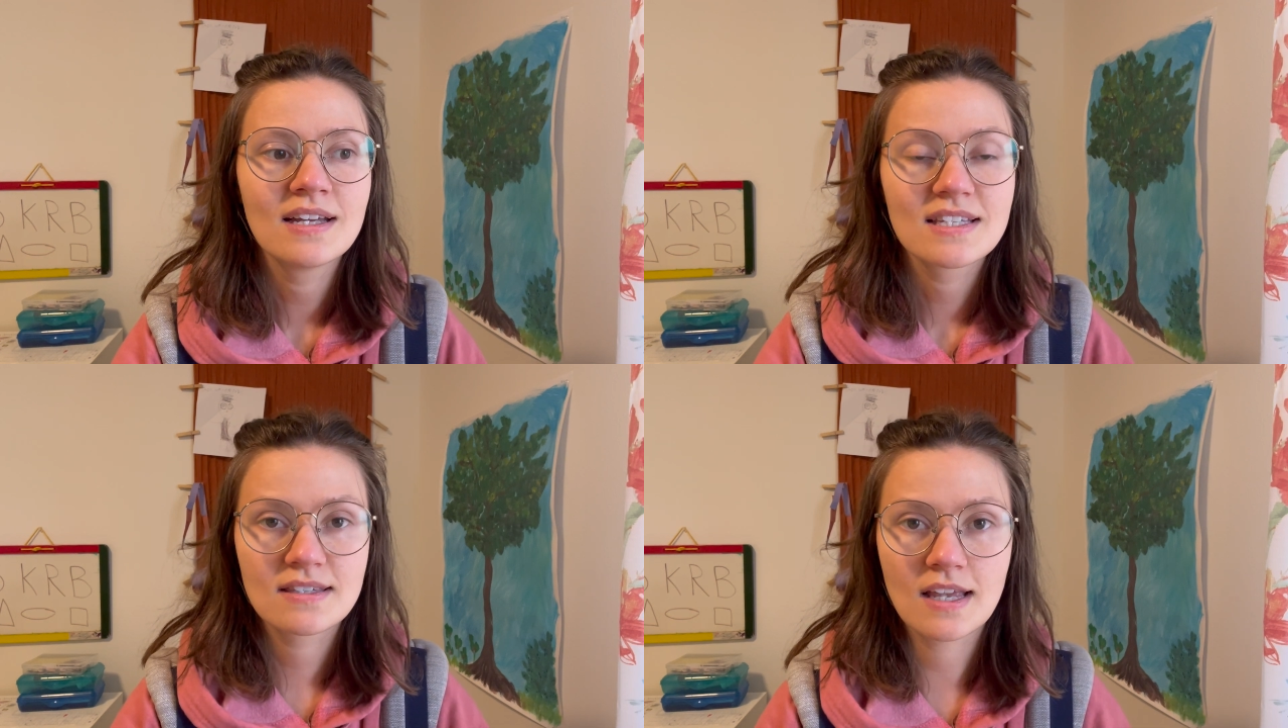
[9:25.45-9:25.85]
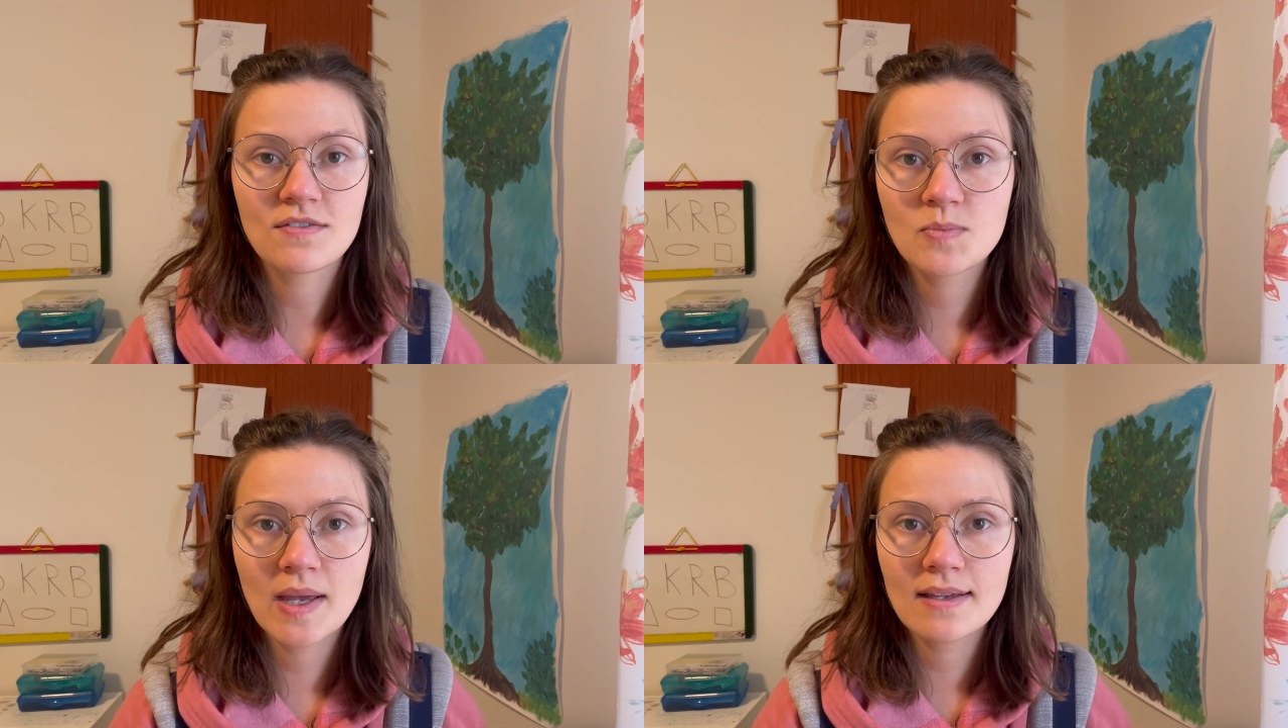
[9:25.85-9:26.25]
safe
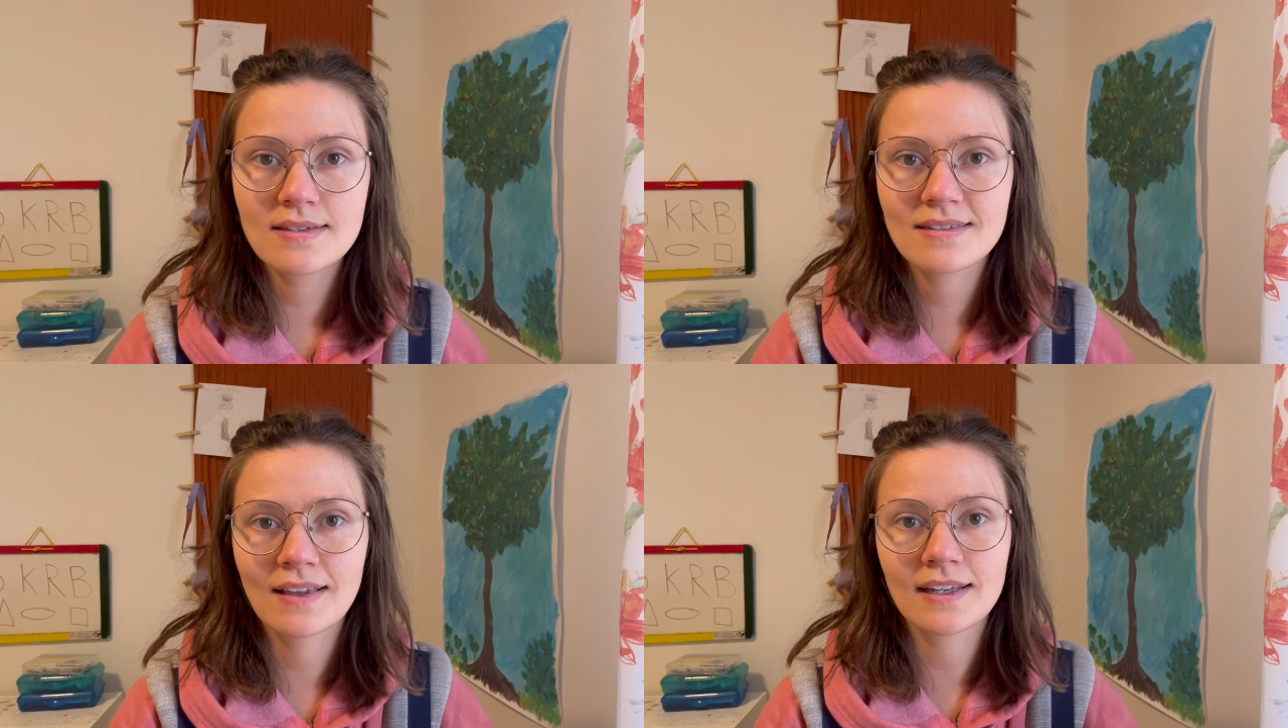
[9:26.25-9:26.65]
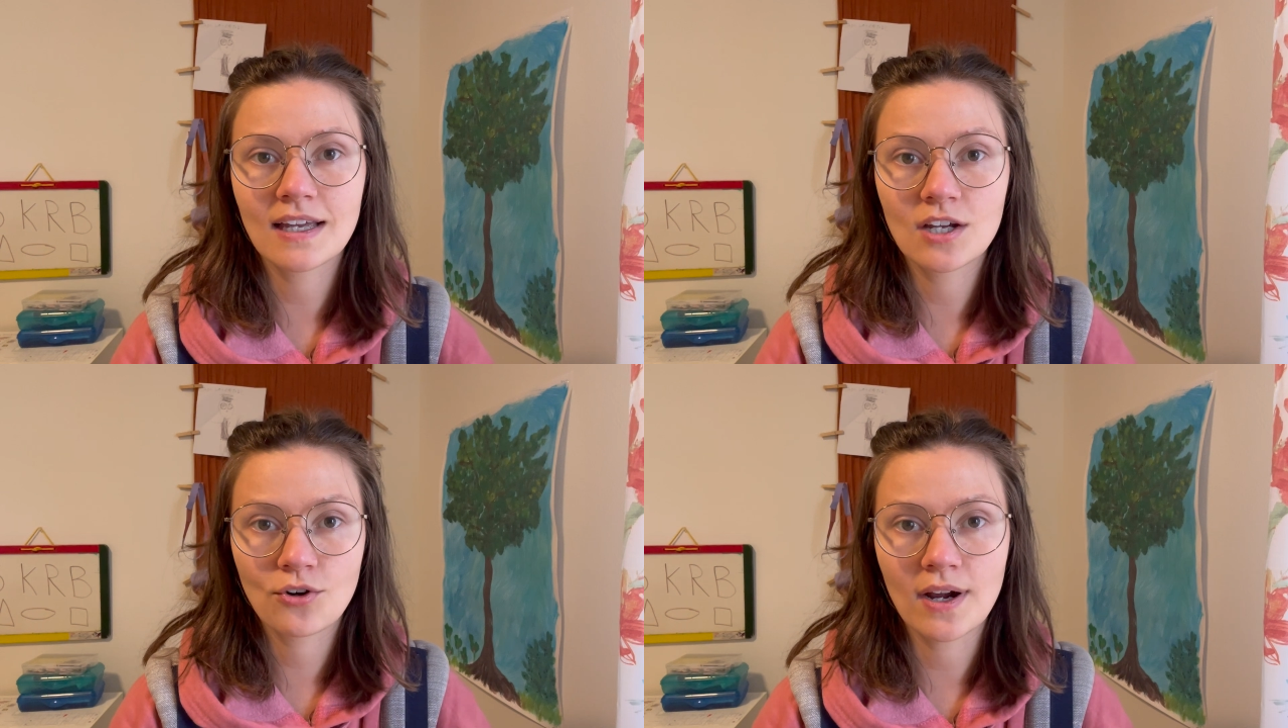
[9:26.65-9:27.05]
space, like
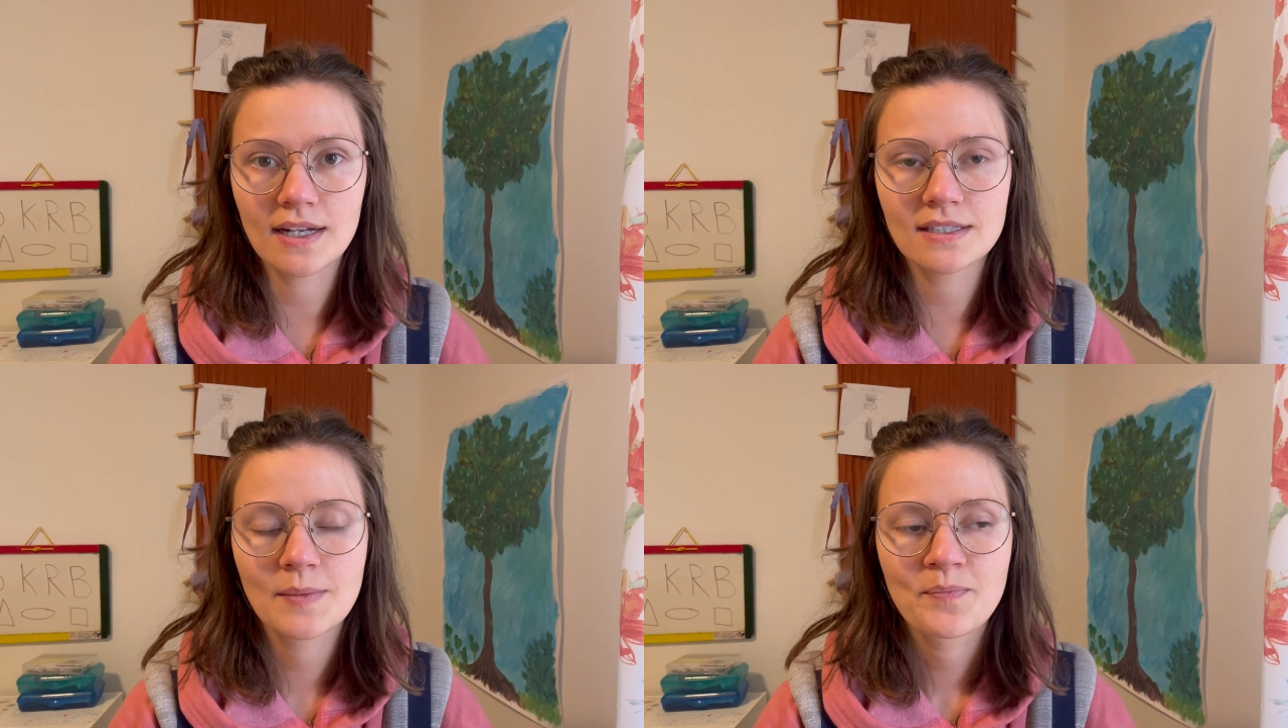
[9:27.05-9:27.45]
a crate.